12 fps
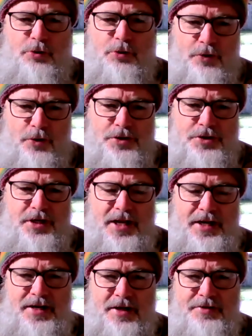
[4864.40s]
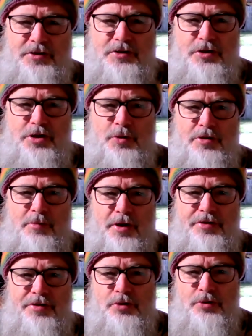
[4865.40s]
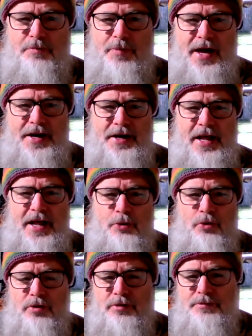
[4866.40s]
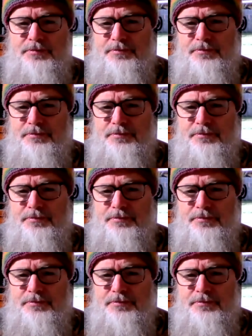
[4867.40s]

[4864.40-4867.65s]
voice that had nothing to do with my thoughts about it at all.